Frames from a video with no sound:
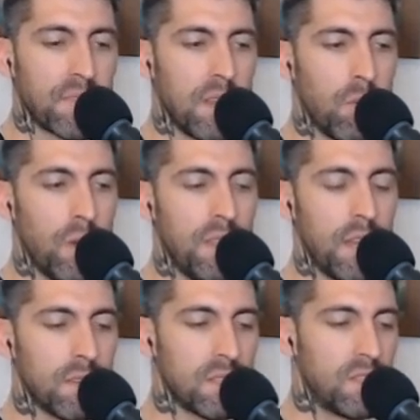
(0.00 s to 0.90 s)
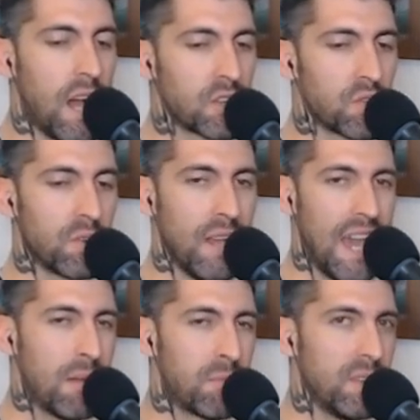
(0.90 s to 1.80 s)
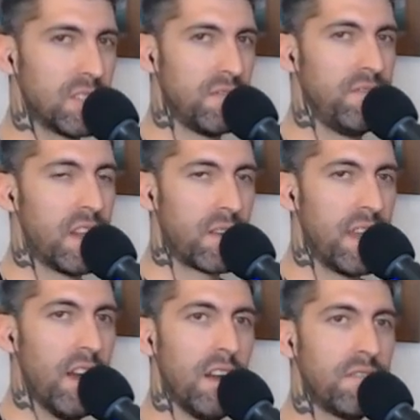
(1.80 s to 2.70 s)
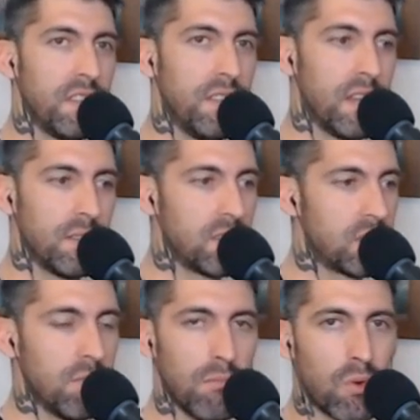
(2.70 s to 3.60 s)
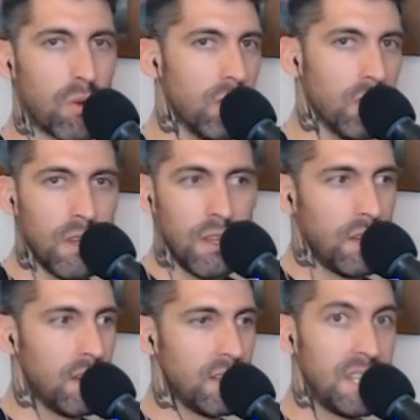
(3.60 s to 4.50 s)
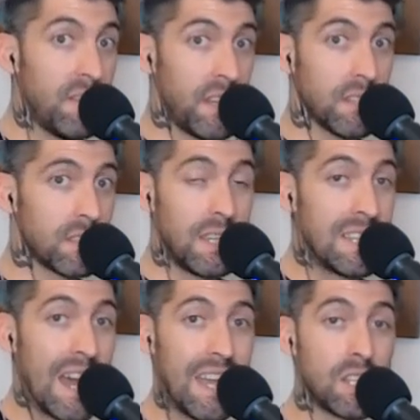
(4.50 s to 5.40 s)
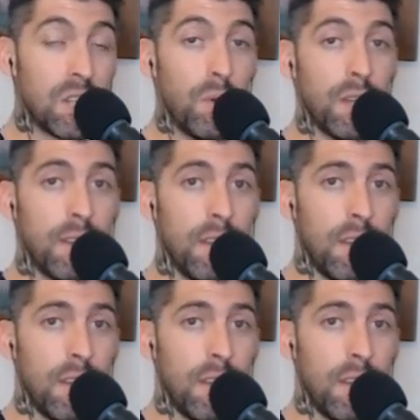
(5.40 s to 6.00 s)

when there is doctrinal aberrance, very often there is some moral uh, deviancy tied to it,